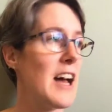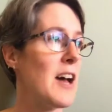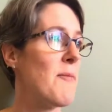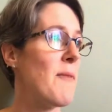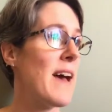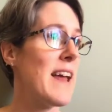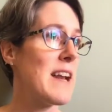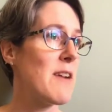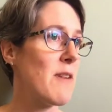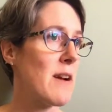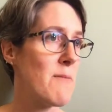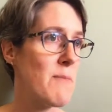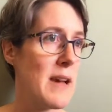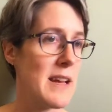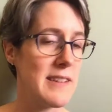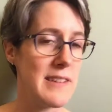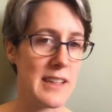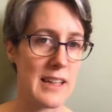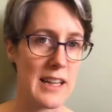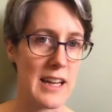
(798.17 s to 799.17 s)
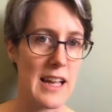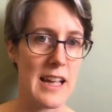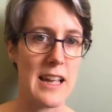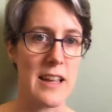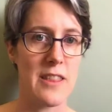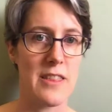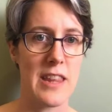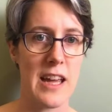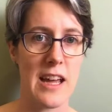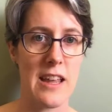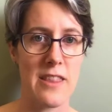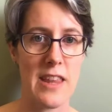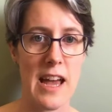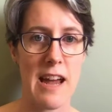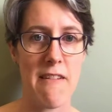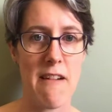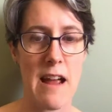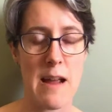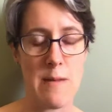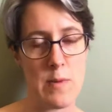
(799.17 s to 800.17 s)
Anyway, basically, their
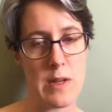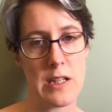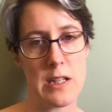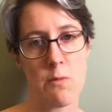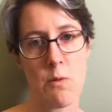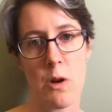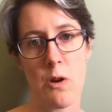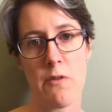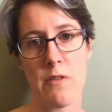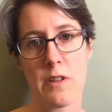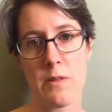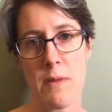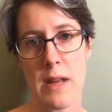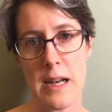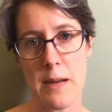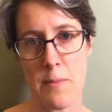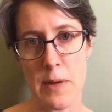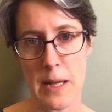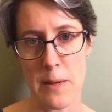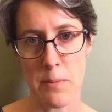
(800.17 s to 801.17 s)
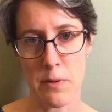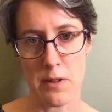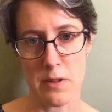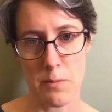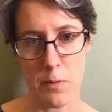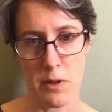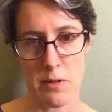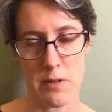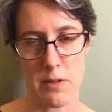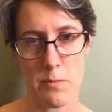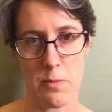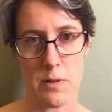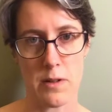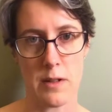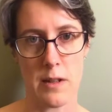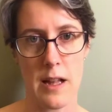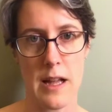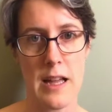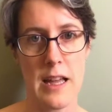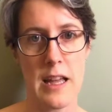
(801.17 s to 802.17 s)
aim is to work with as many people as possible.
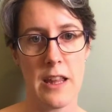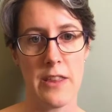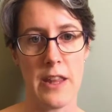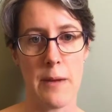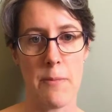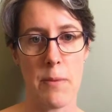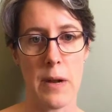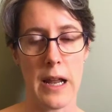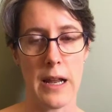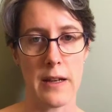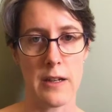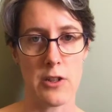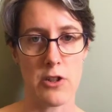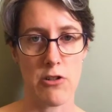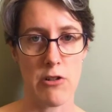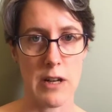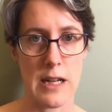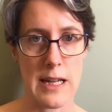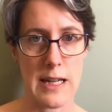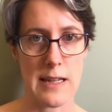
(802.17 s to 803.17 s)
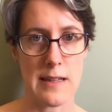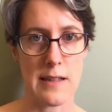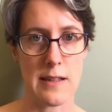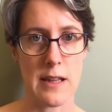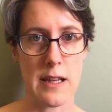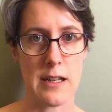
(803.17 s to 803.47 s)
They plant trees.